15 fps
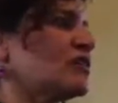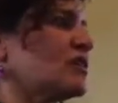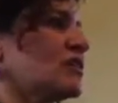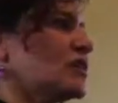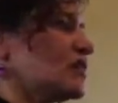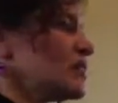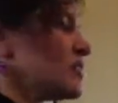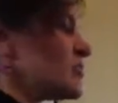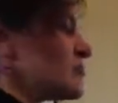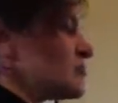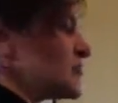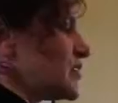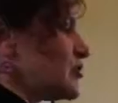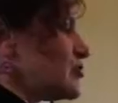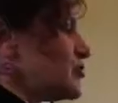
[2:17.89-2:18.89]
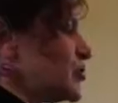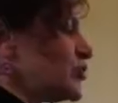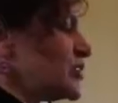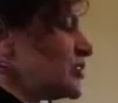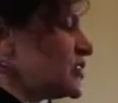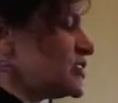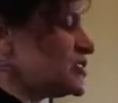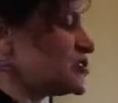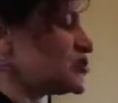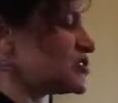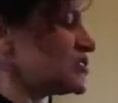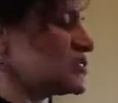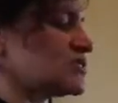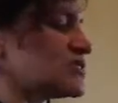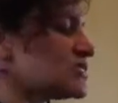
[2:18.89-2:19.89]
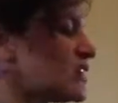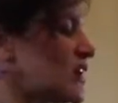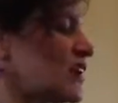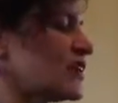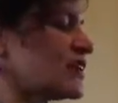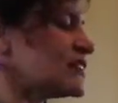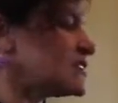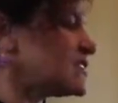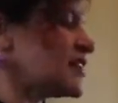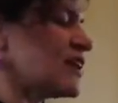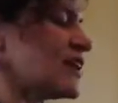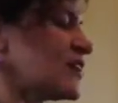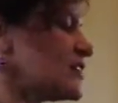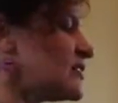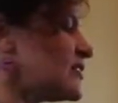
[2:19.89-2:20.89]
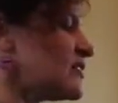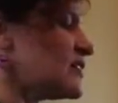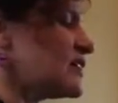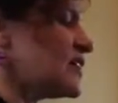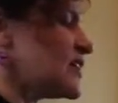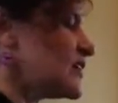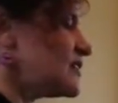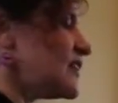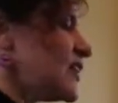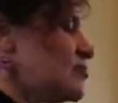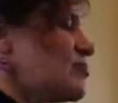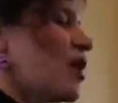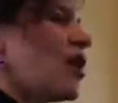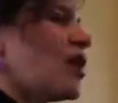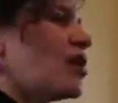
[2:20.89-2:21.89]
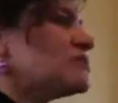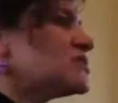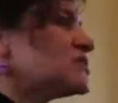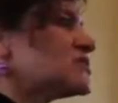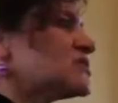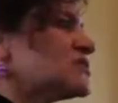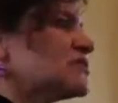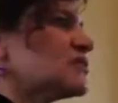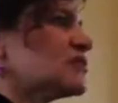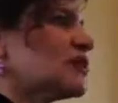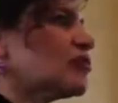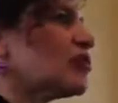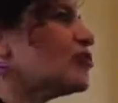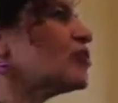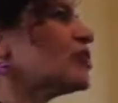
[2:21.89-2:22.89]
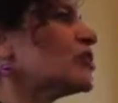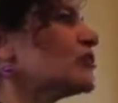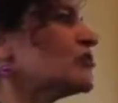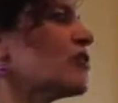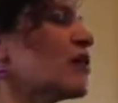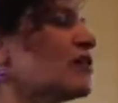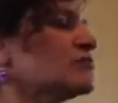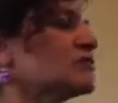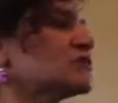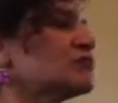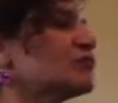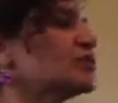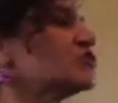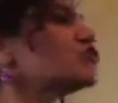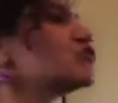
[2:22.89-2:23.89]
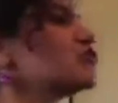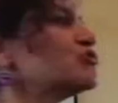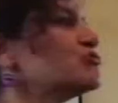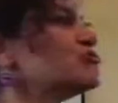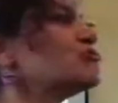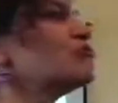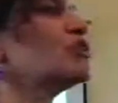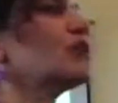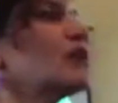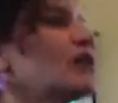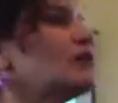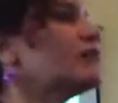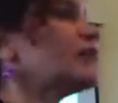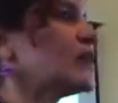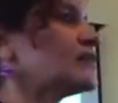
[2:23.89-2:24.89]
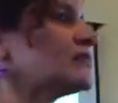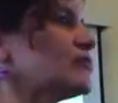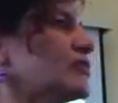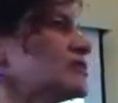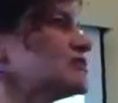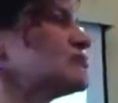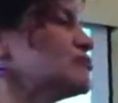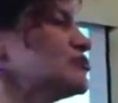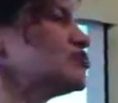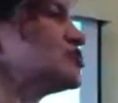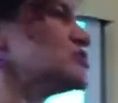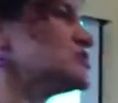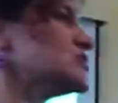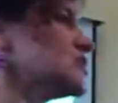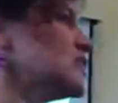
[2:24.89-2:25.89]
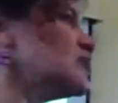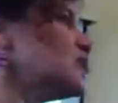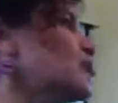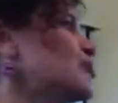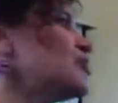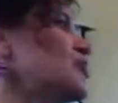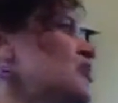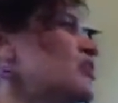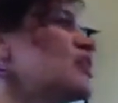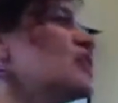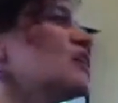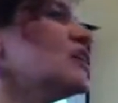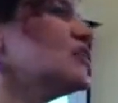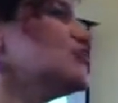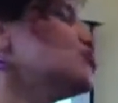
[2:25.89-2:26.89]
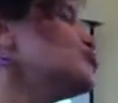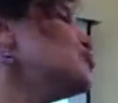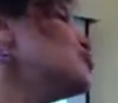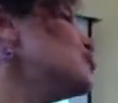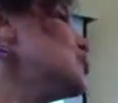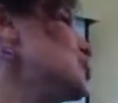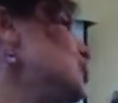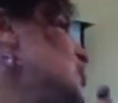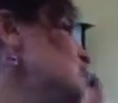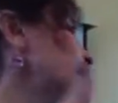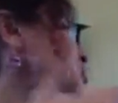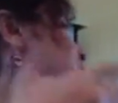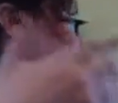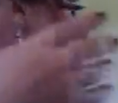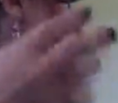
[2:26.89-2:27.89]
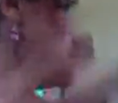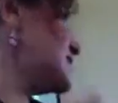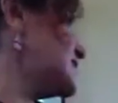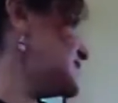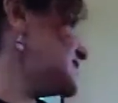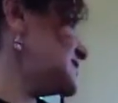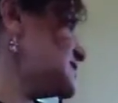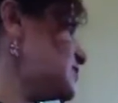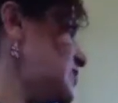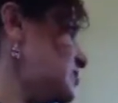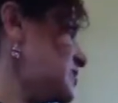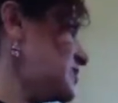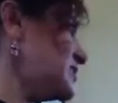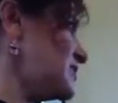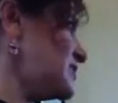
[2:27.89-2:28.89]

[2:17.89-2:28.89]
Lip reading: The community is just to say, let's say, the imams, the local imams would issue fatwas, which is an order to protect these women,